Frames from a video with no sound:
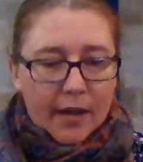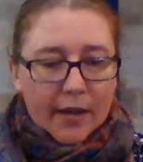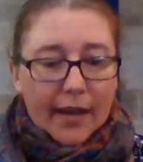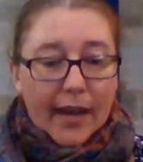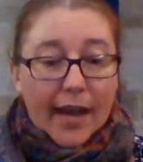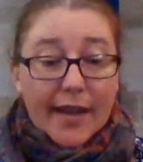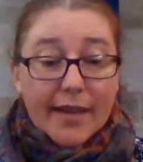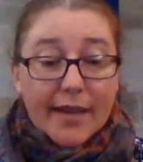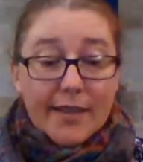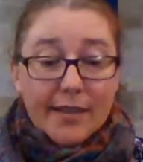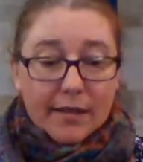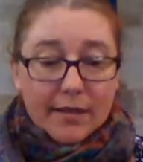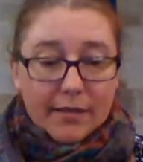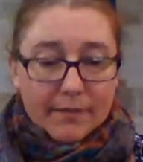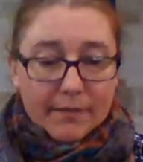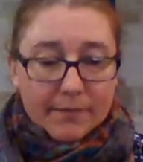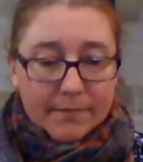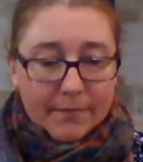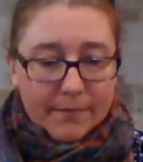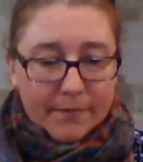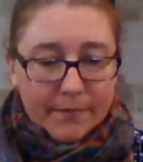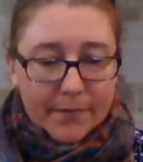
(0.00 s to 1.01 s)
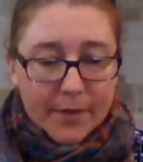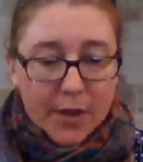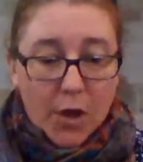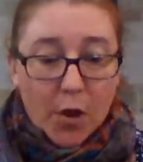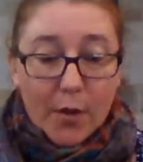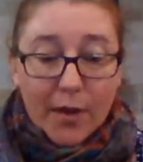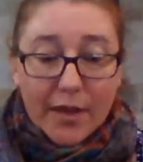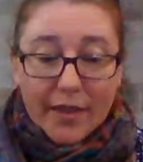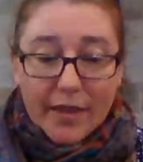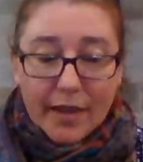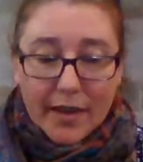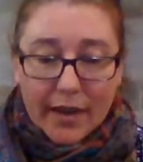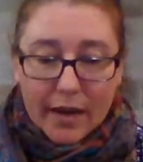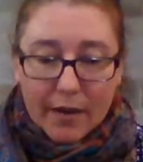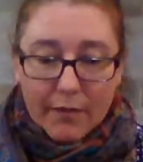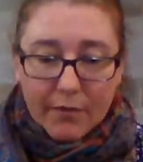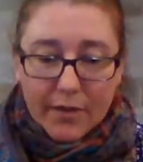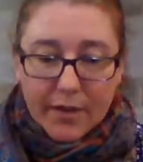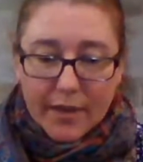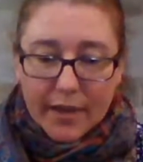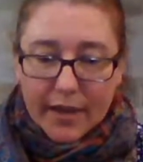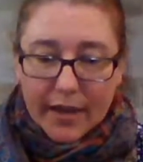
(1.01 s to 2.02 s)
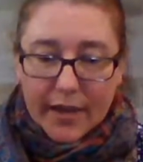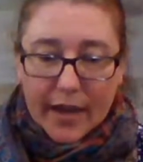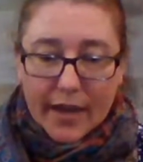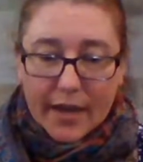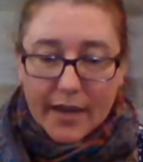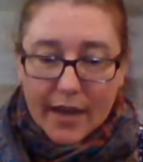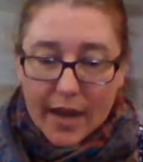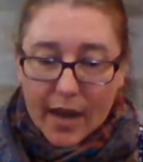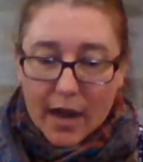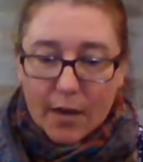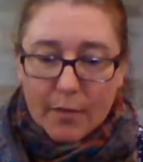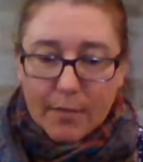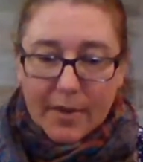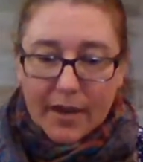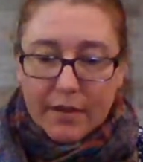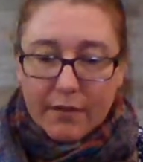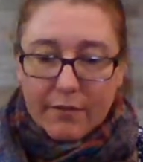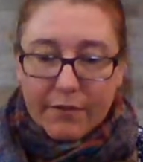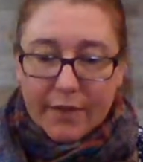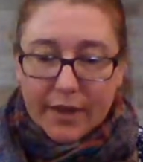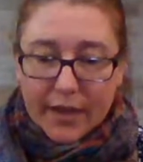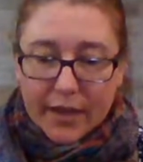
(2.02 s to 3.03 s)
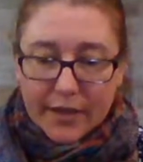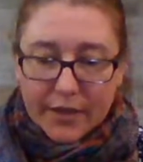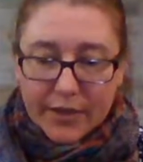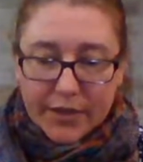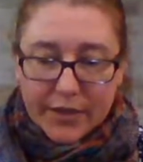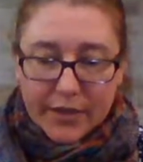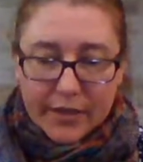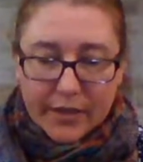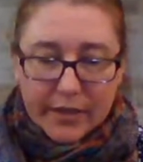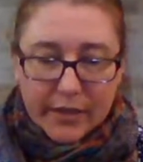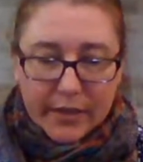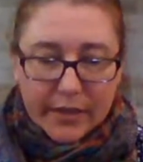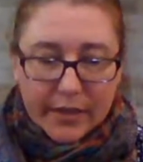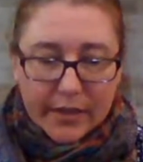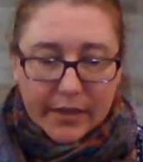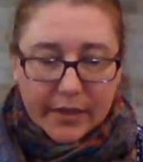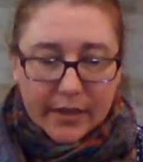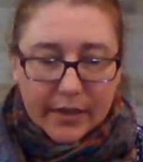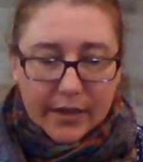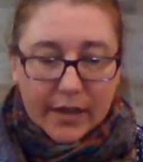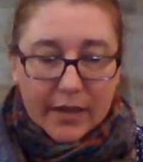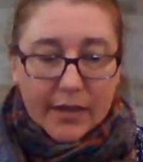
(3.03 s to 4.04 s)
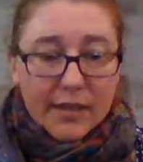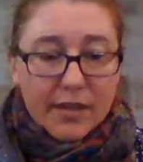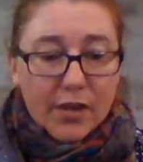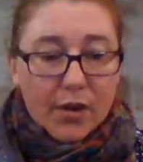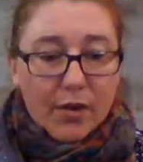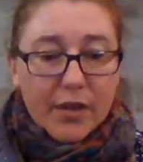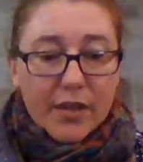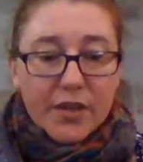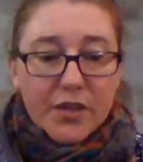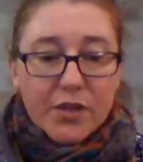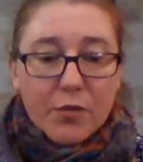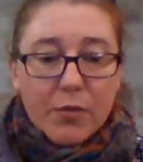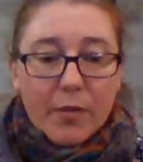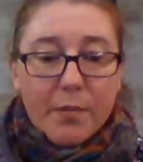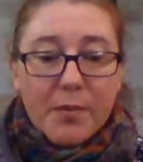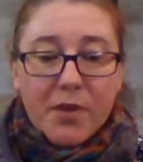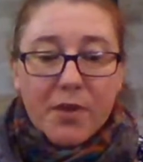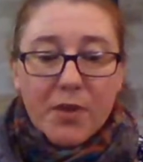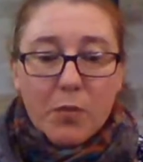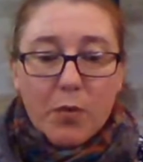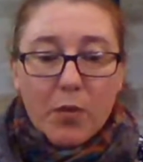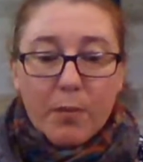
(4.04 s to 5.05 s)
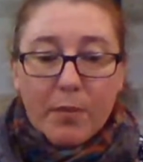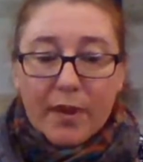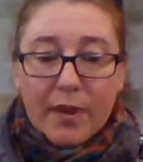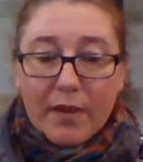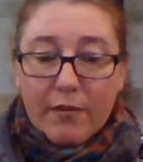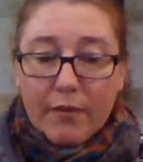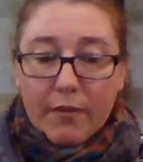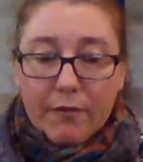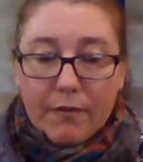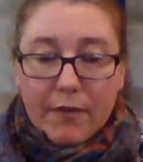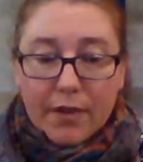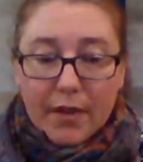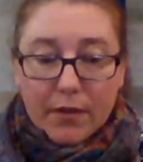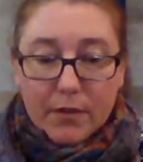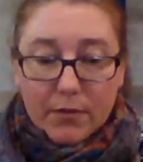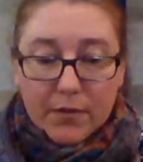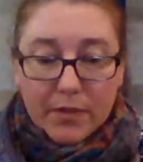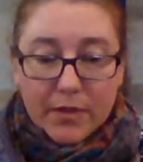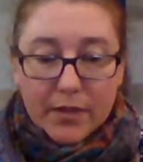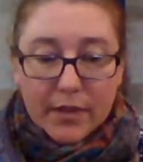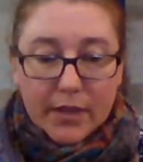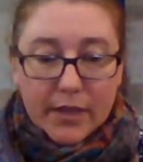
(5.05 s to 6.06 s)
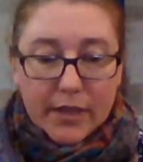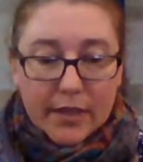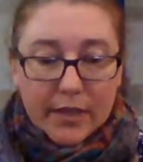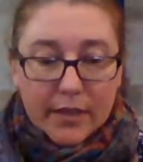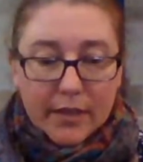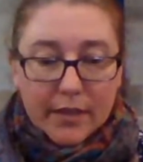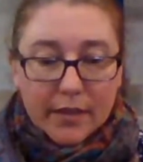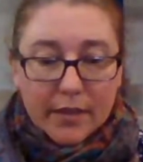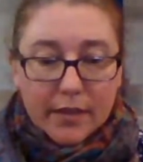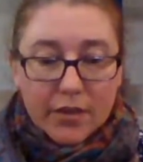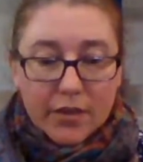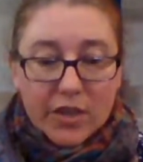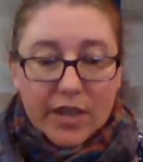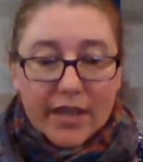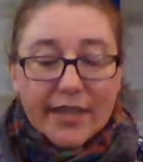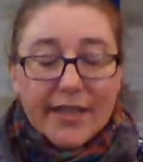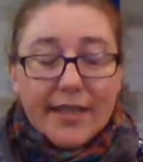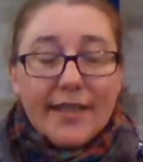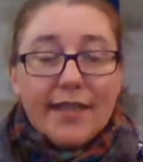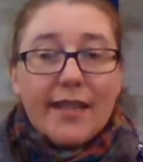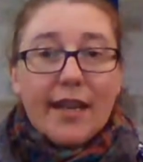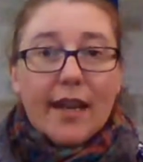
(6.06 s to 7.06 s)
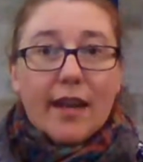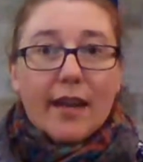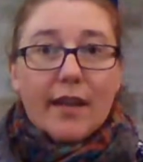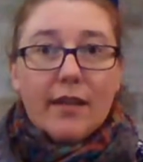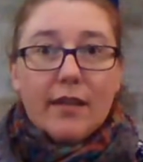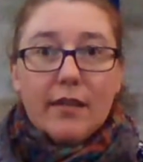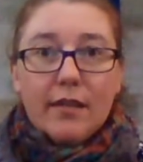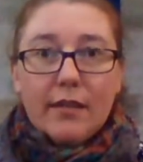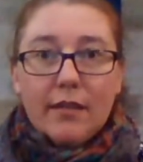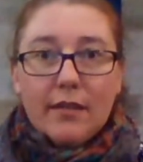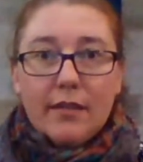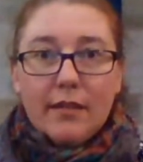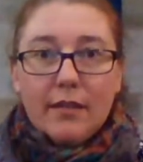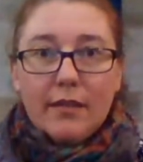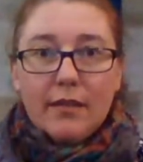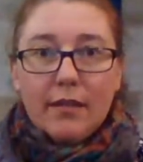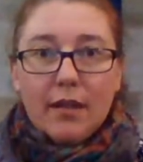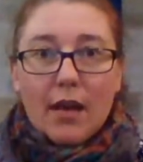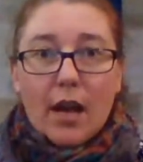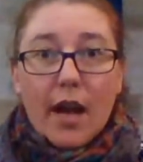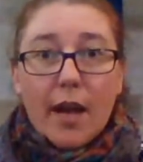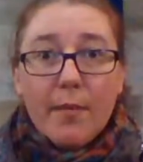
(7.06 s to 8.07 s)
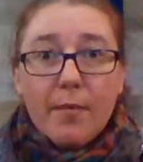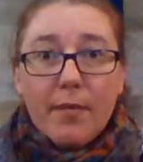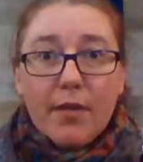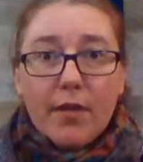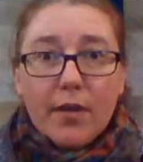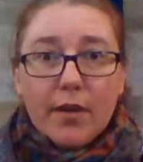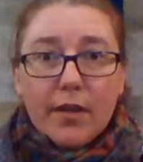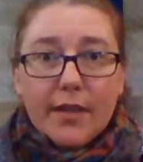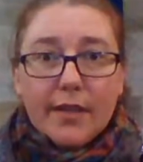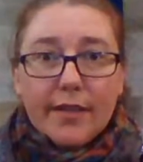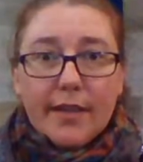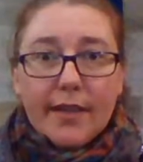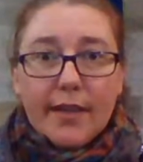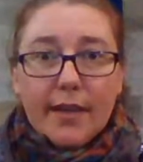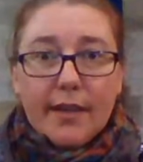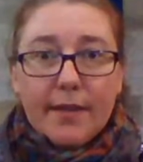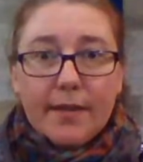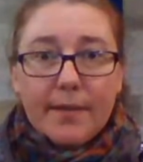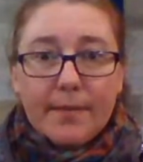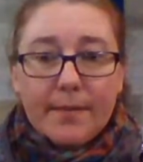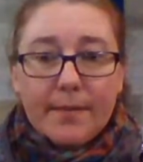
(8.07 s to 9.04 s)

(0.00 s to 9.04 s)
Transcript: Later, knowing that everything had now been finished, and so that Scripture would be fulfilled, Jesus said, "I am thirsty."